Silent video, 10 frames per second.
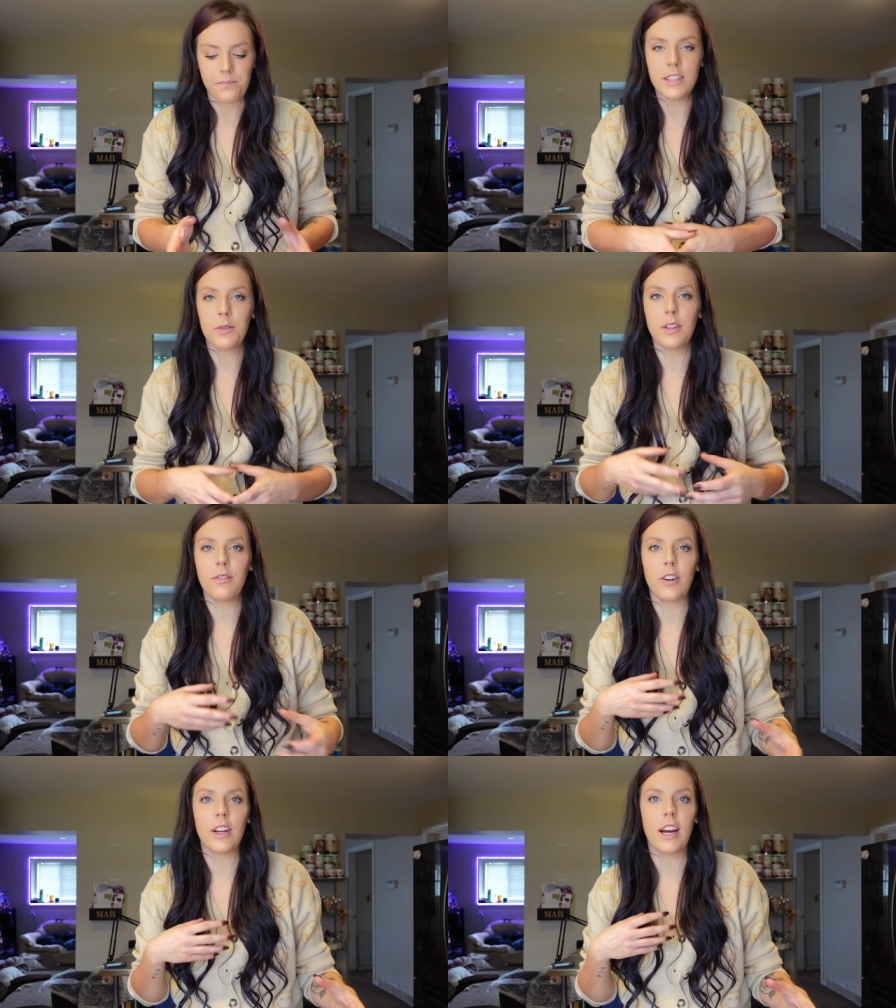It's really
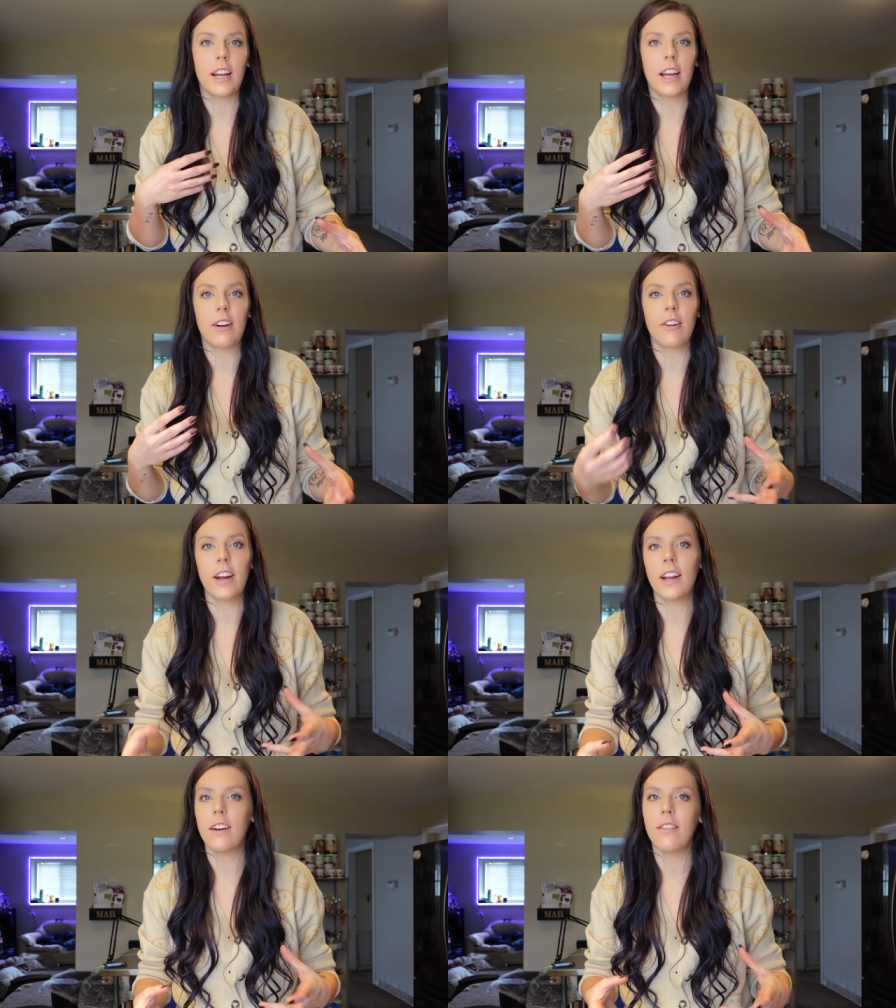fun to kind of get
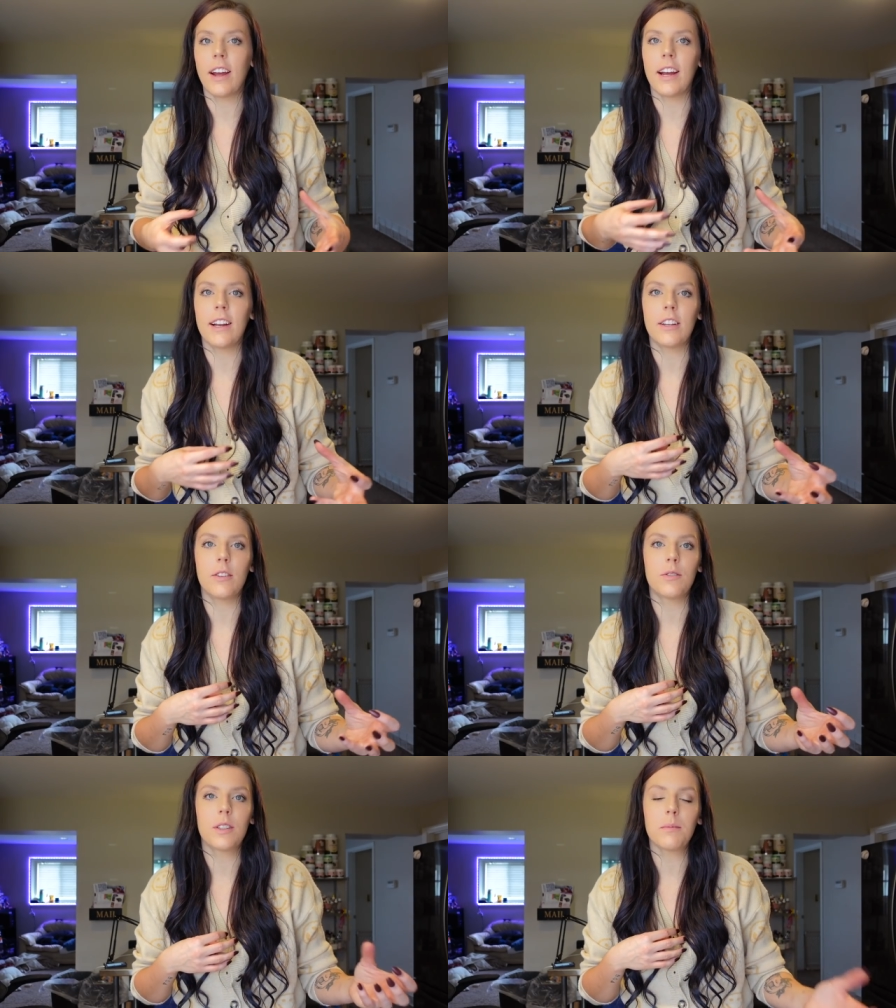creative and
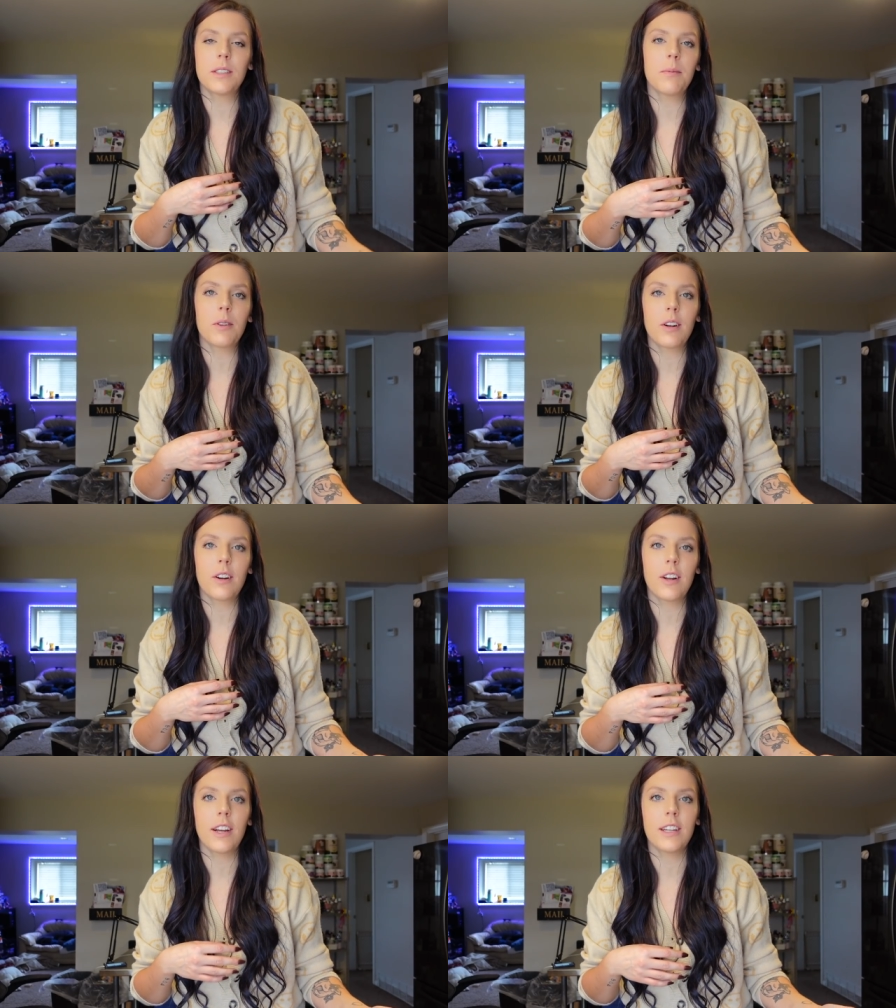use some similar
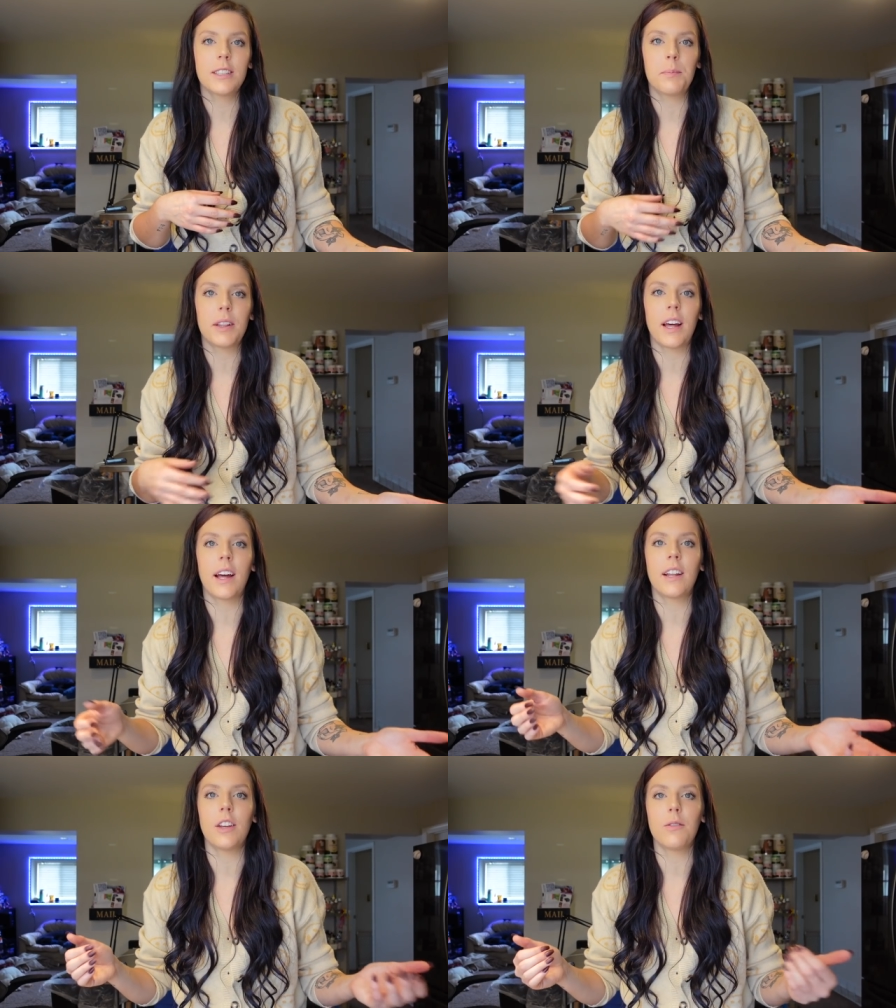ingredients, but
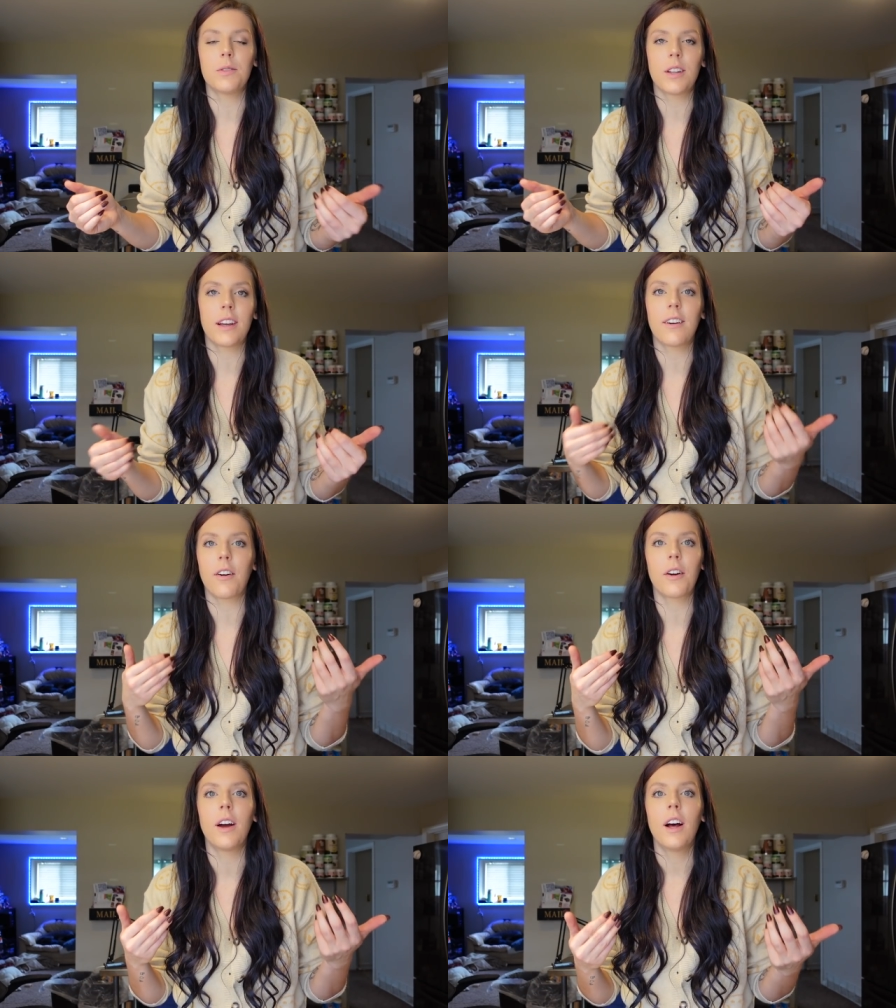then use like
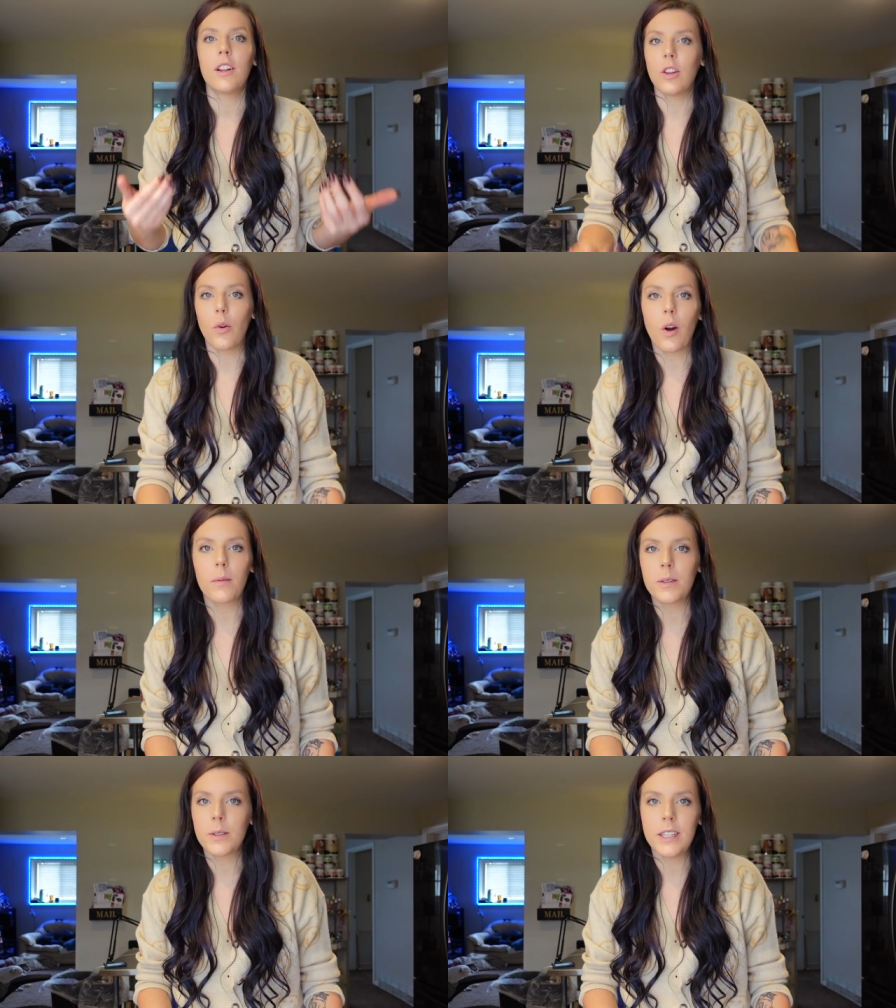our low
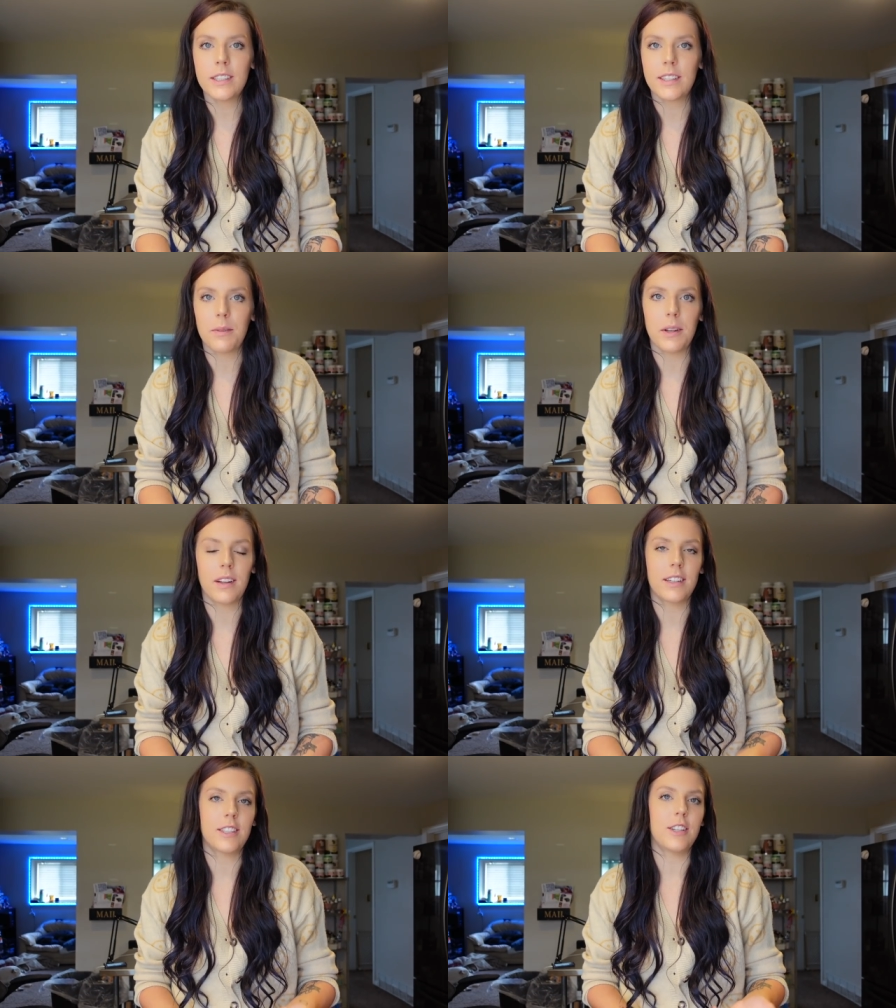carb tortillas that we
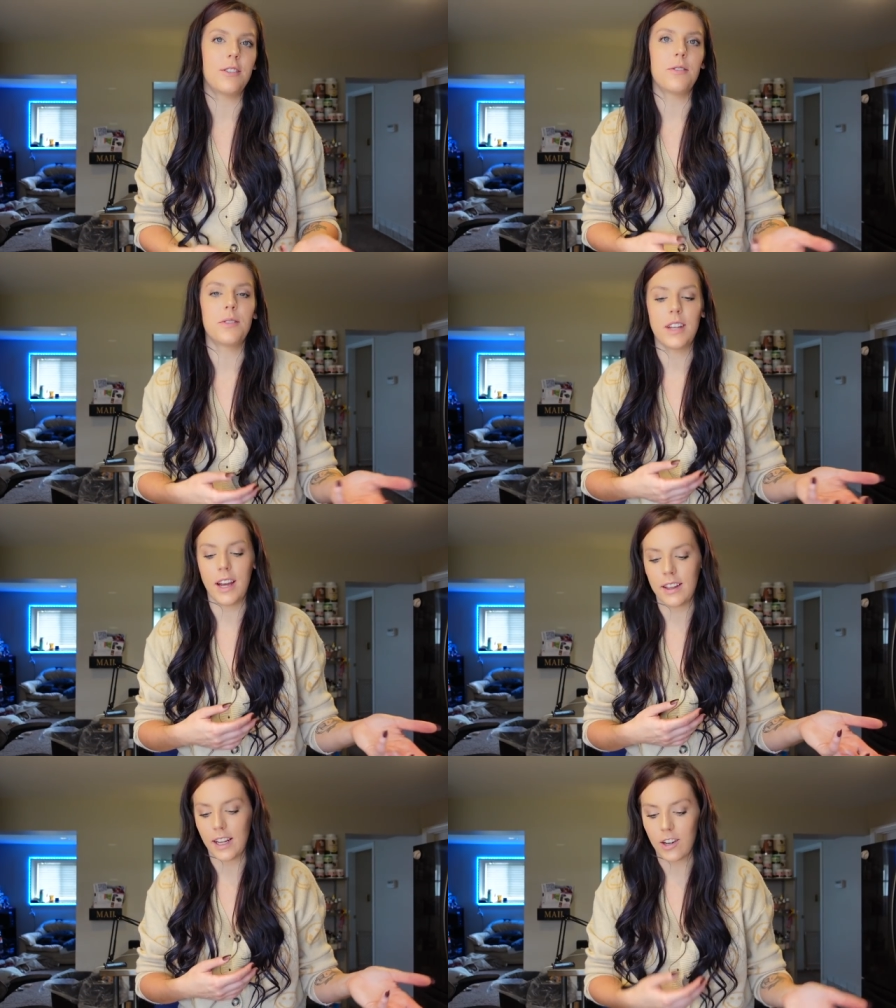like to use
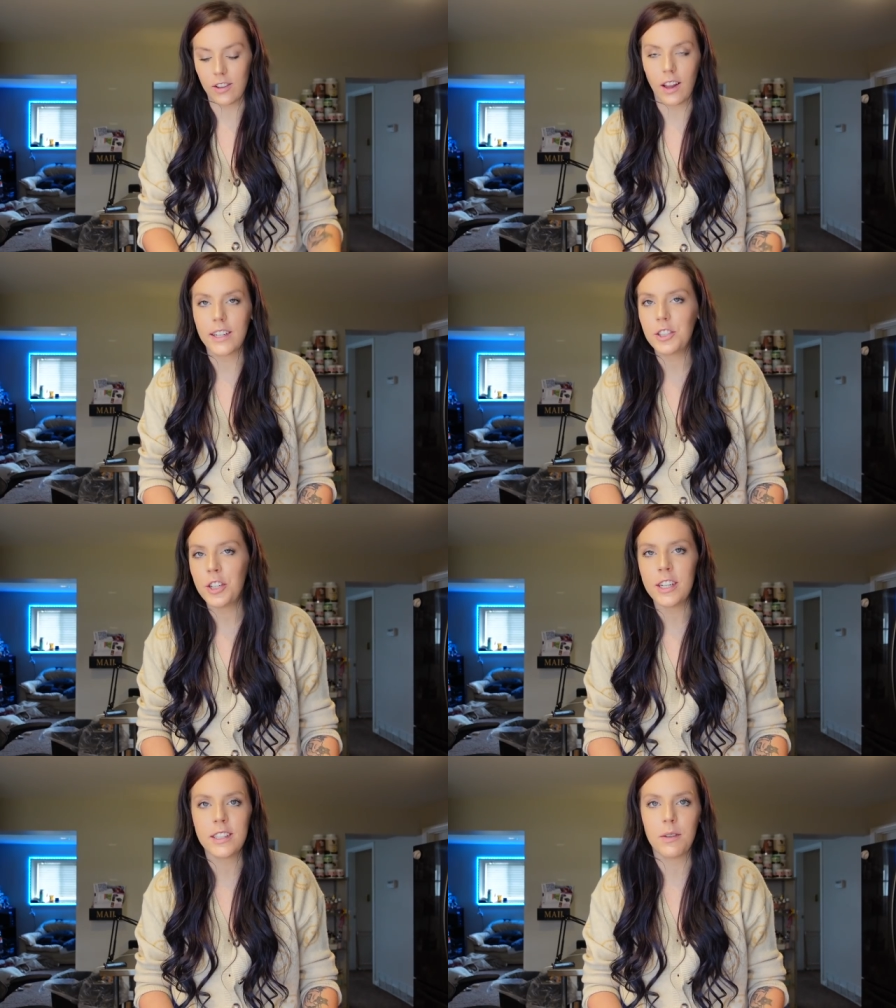and like our light
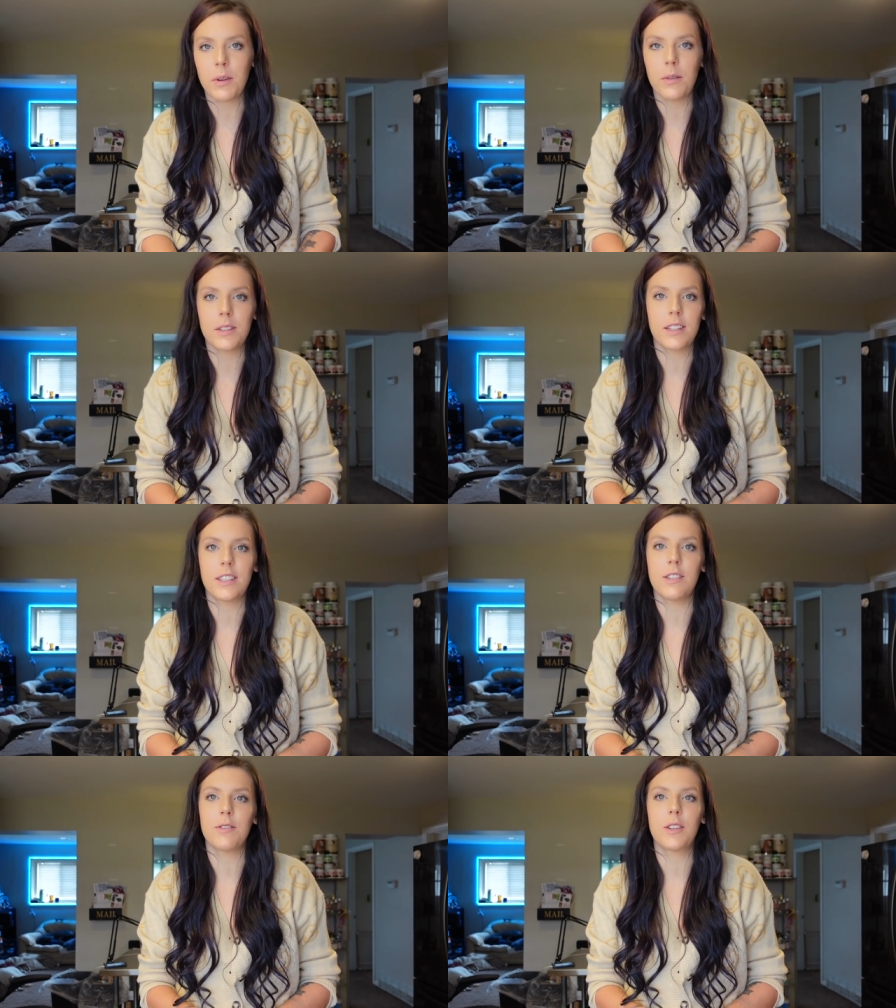cheese that we always like
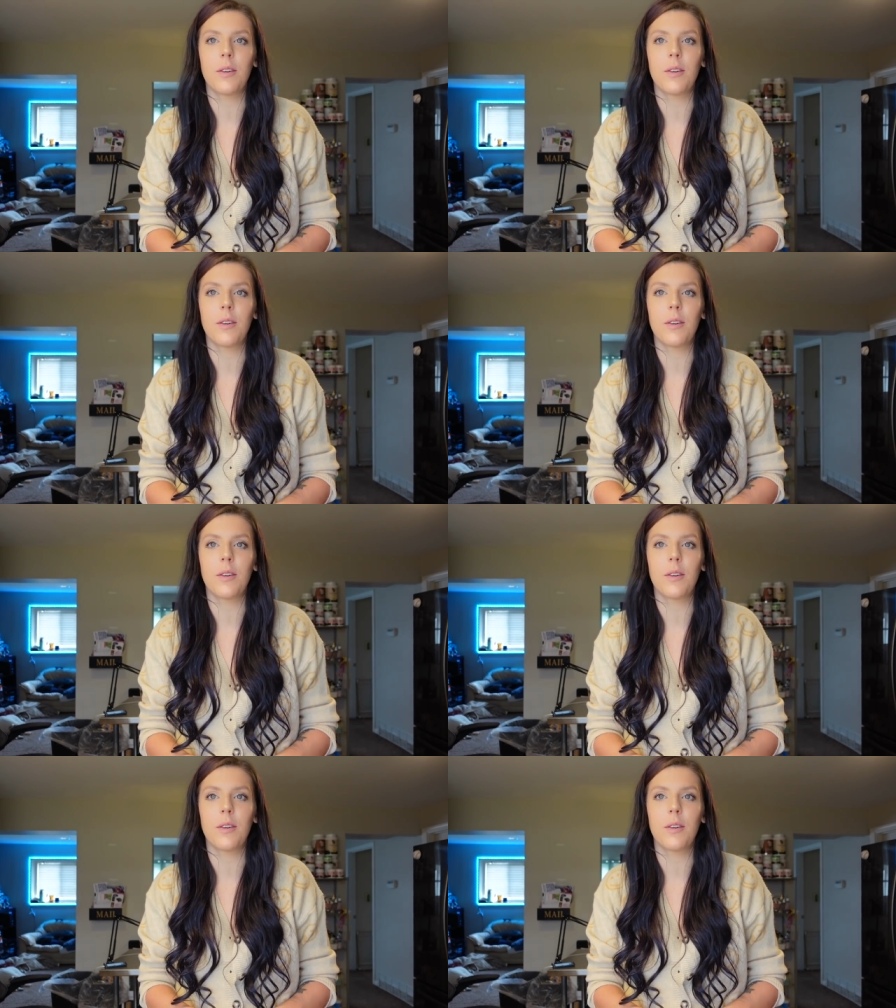to use.